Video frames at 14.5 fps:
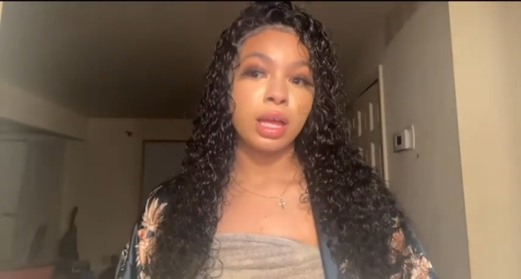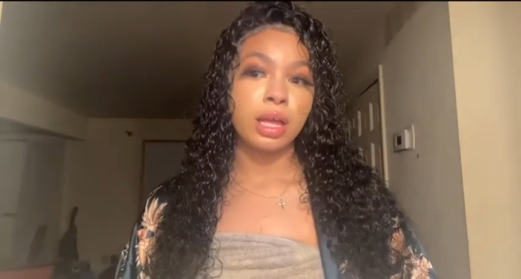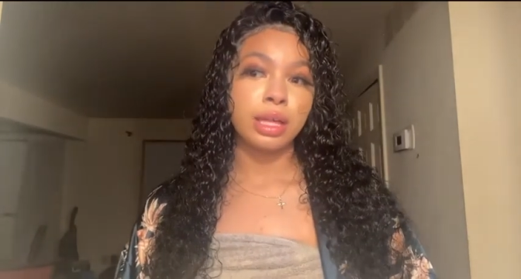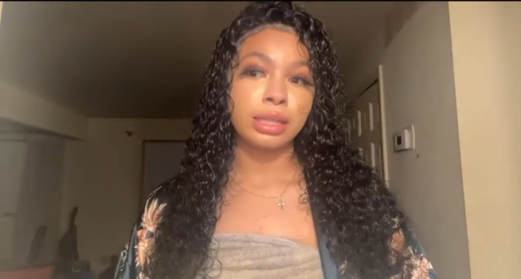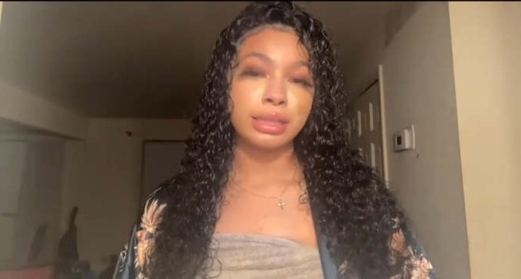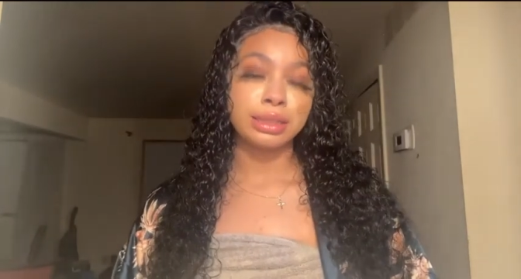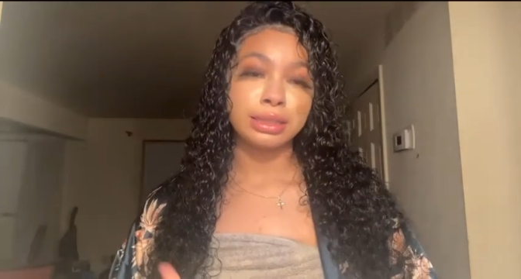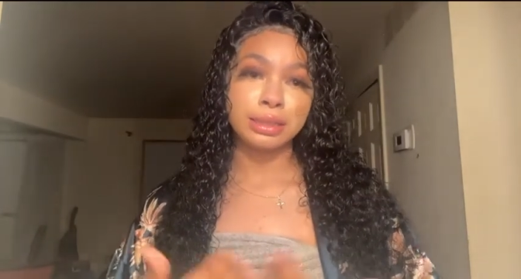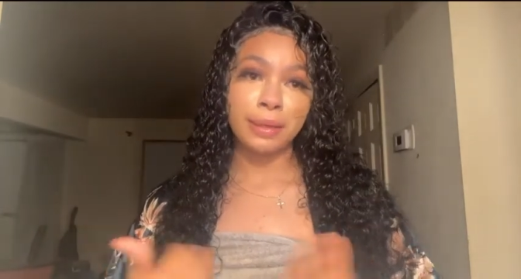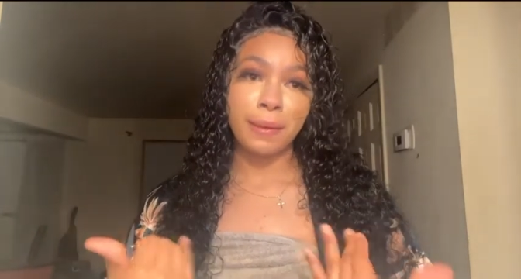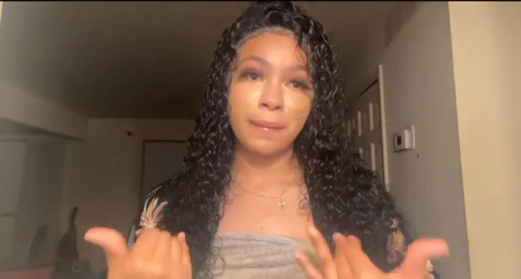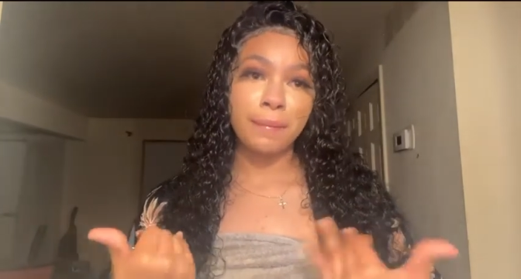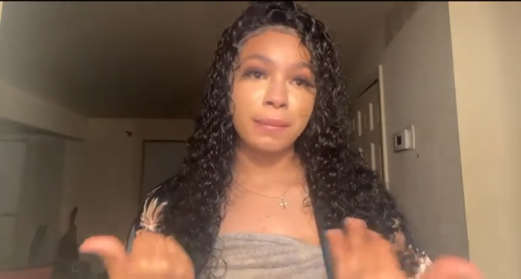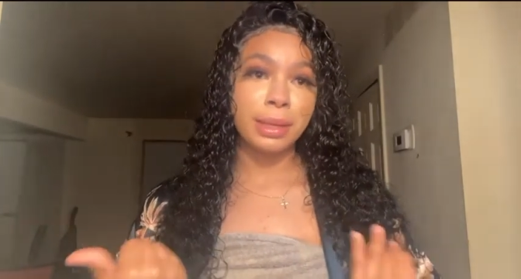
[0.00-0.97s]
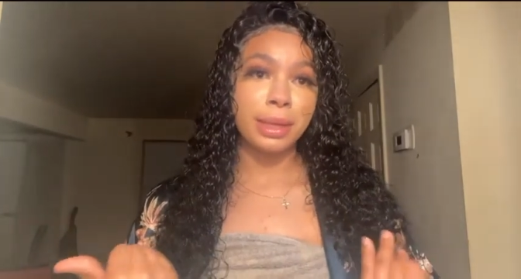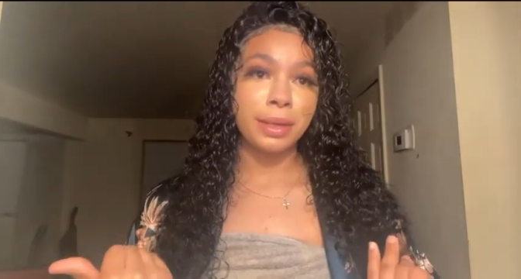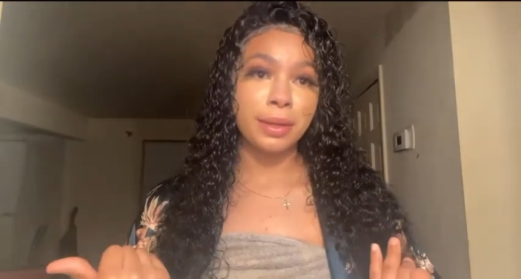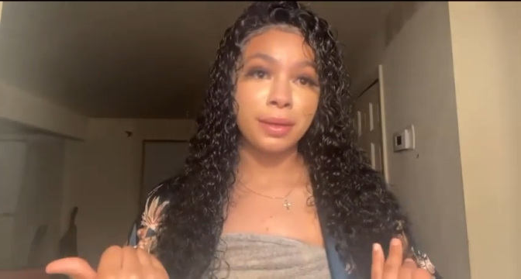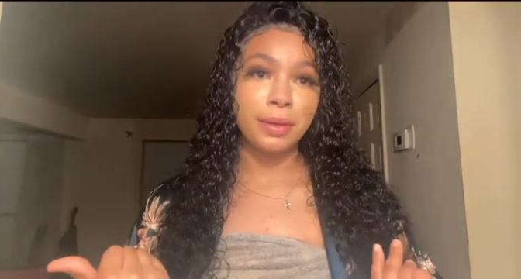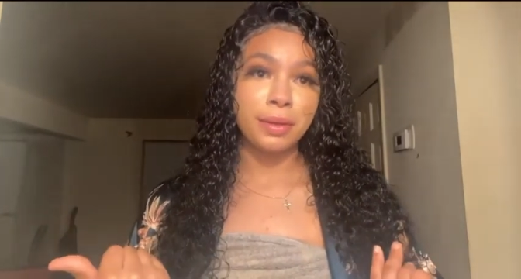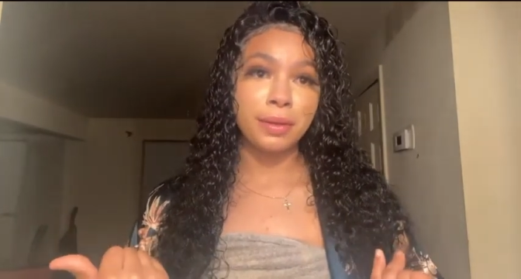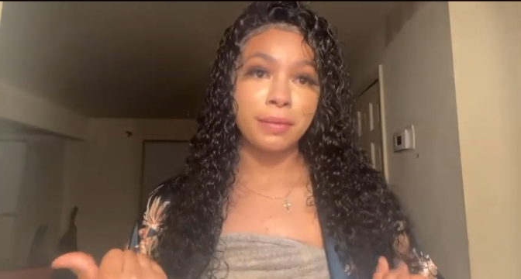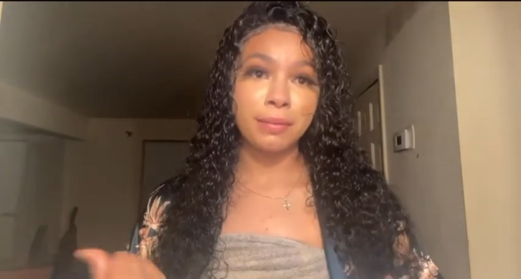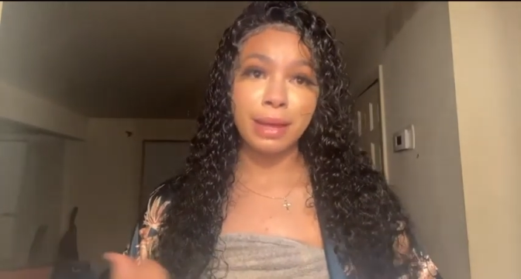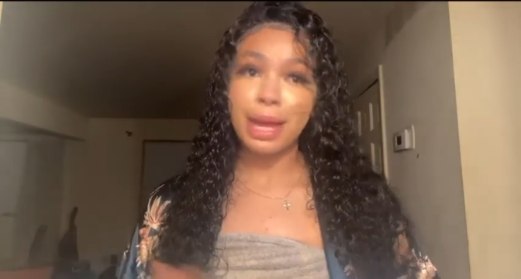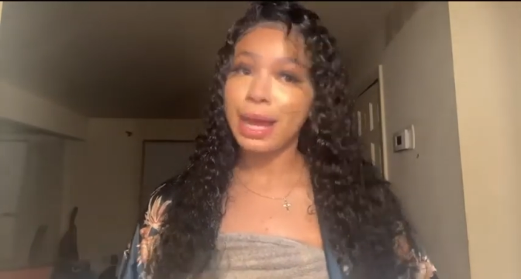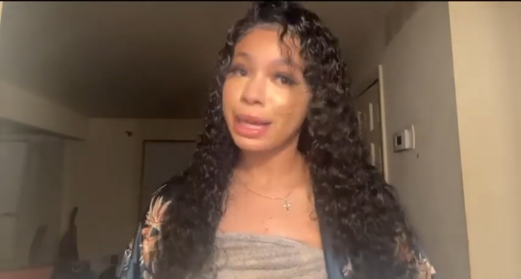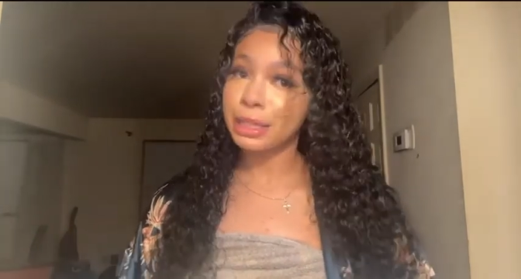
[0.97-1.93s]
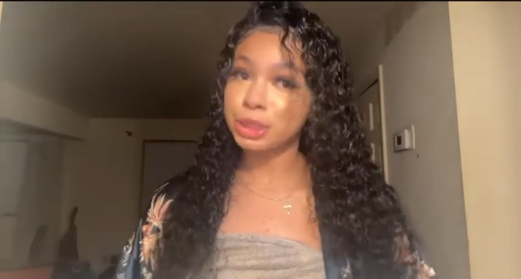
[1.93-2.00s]
a segment of a
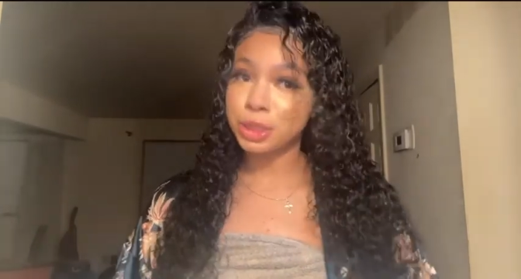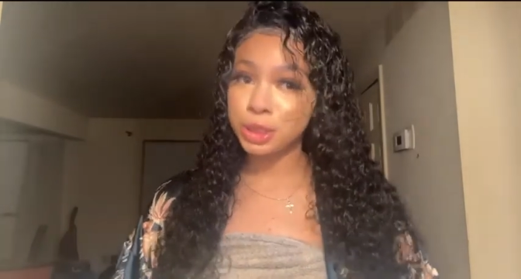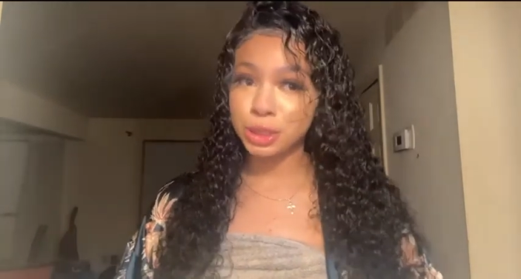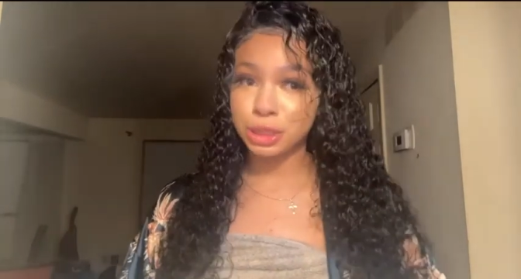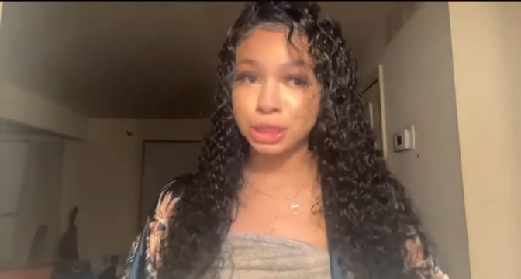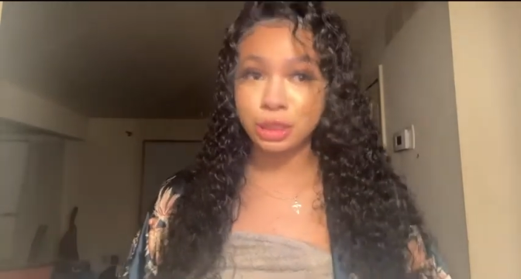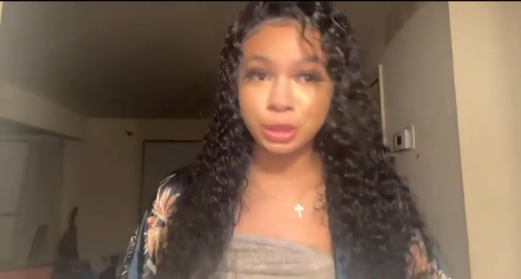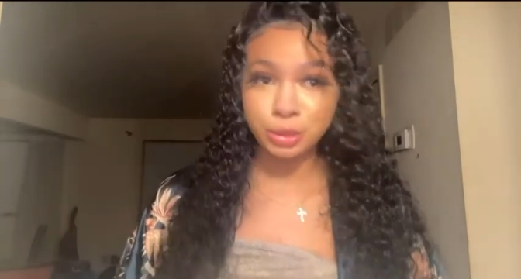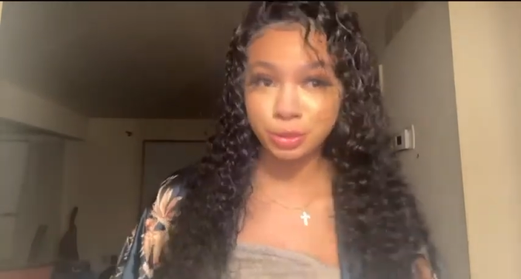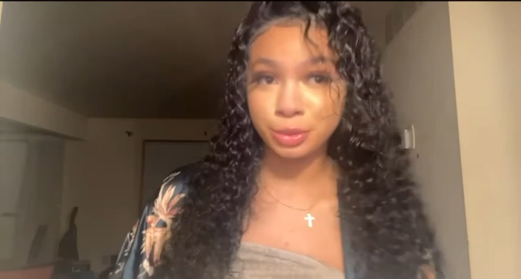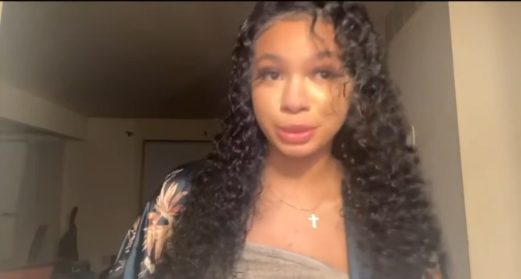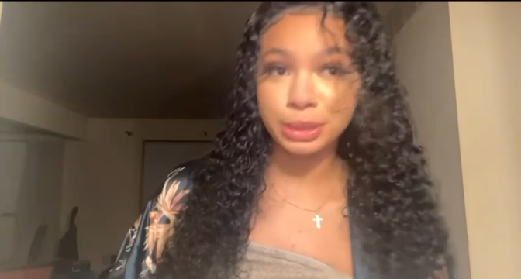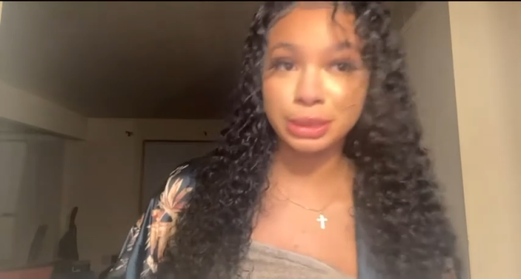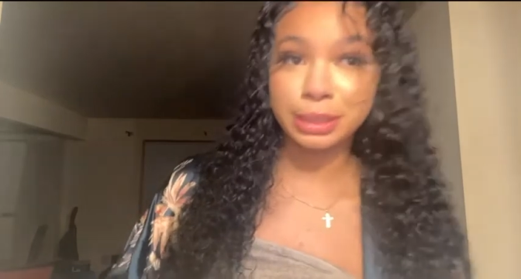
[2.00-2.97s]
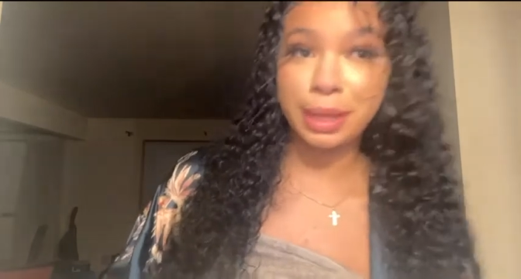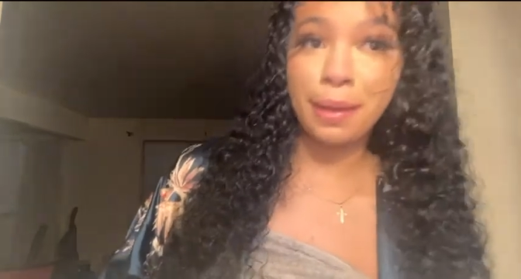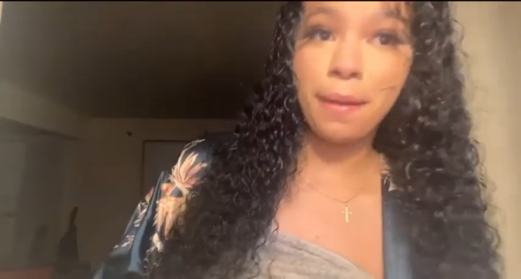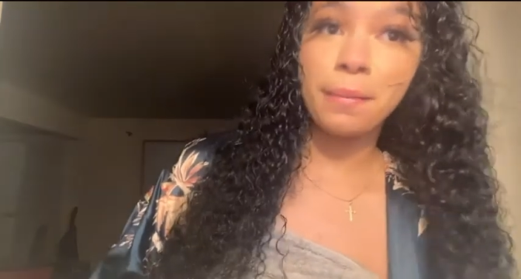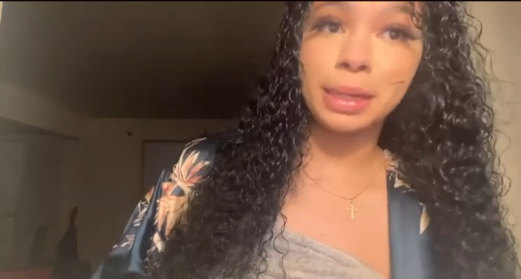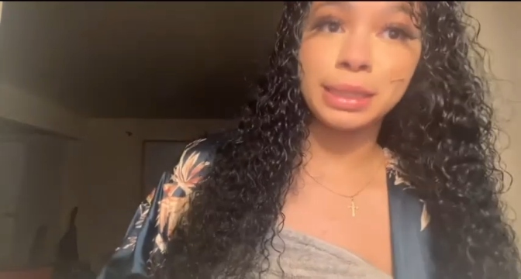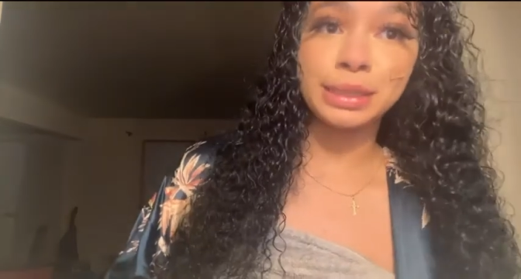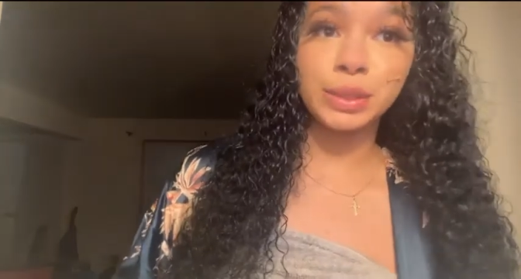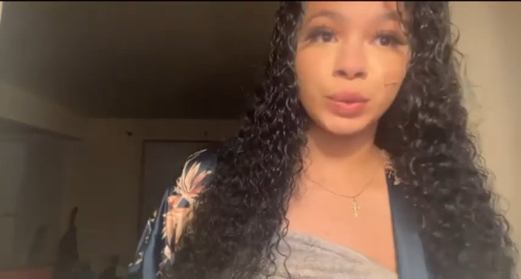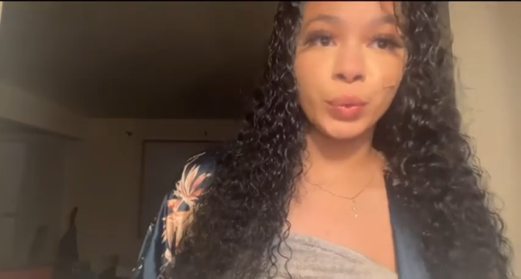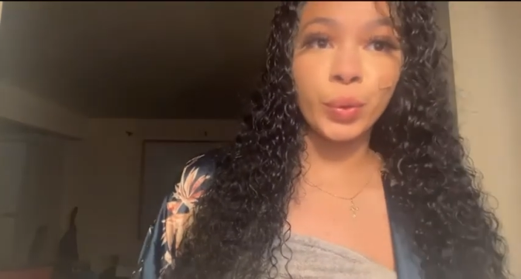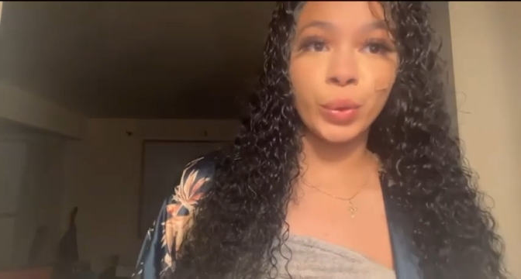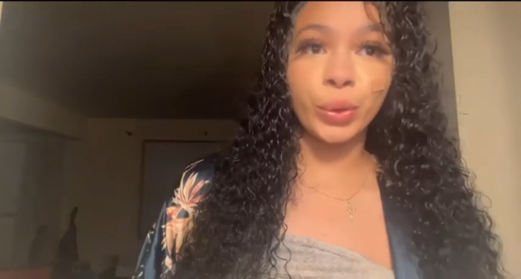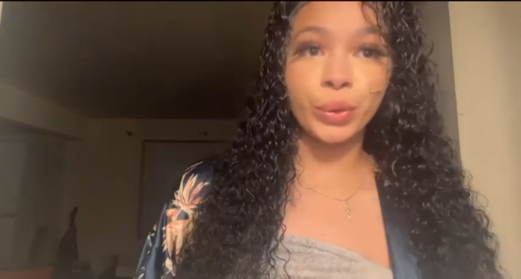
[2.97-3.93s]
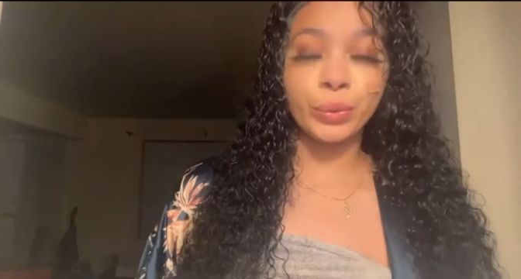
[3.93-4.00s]
hygiene series that i might
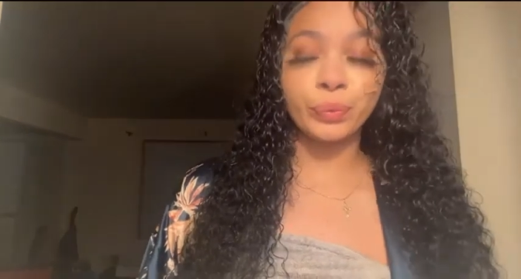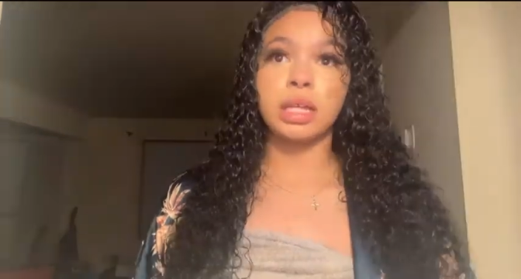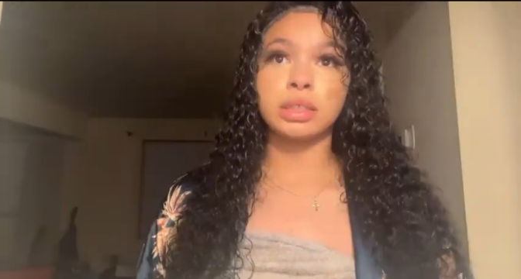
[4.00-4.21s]
store